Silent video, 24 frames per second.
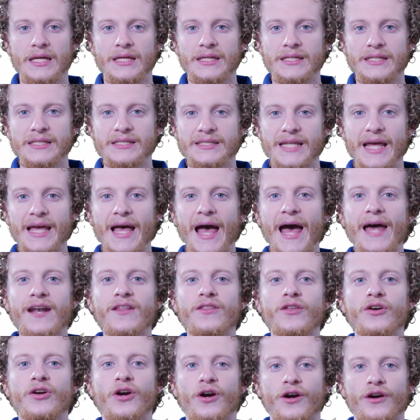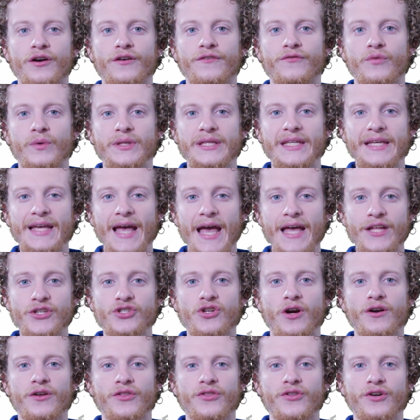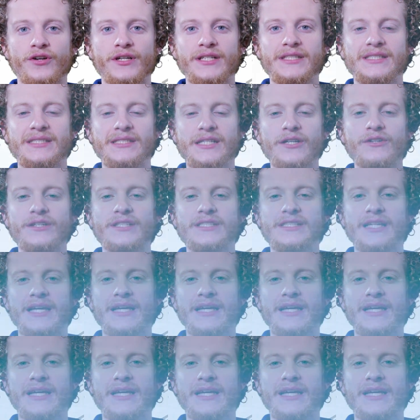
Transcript: Stay ahead of the curve with the HR30 series